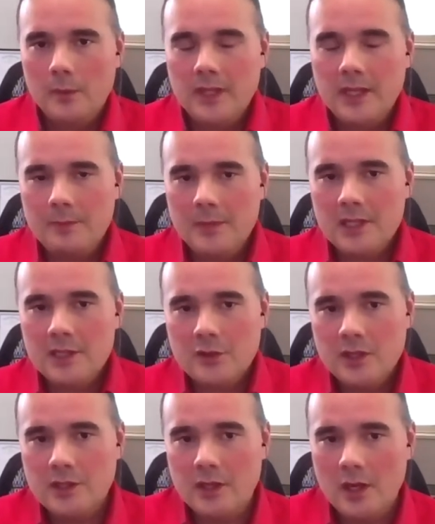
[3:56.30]
When the
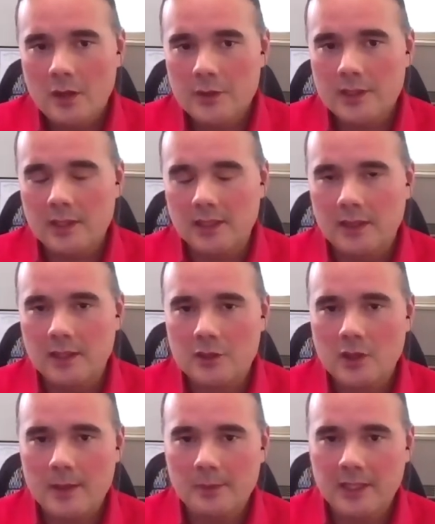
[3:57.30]
administration hosted the
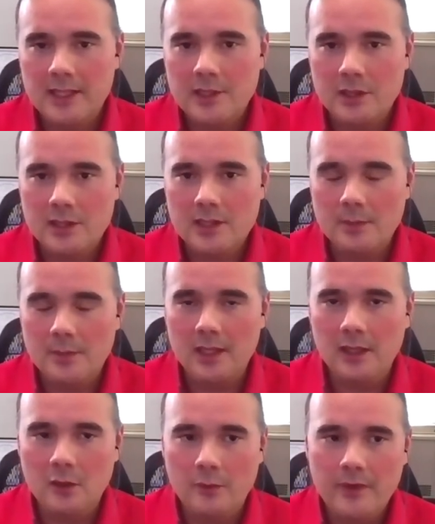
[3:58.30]
Tribal Nations Summit
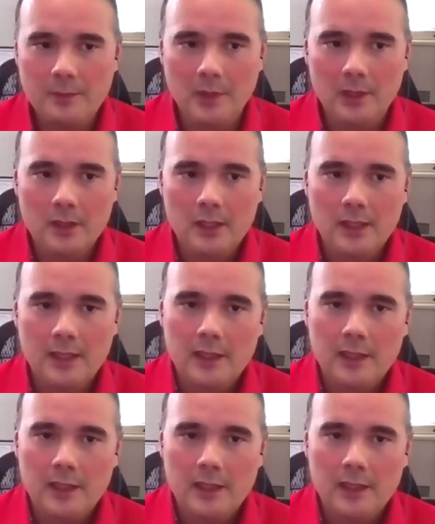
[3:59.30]
in November,